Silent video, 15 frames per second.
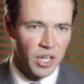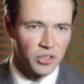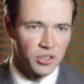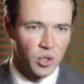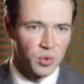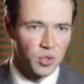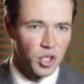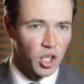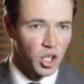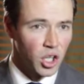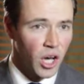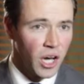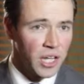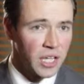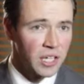peso
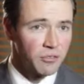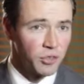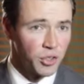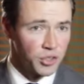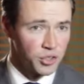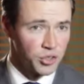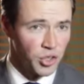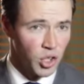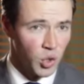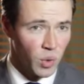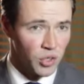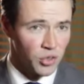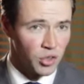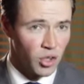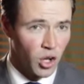declining versus the
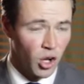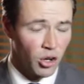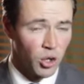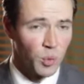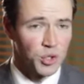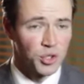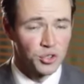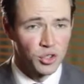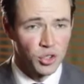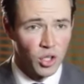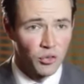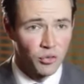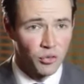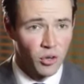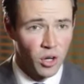US dollar, which is
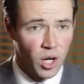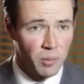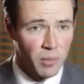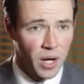good for our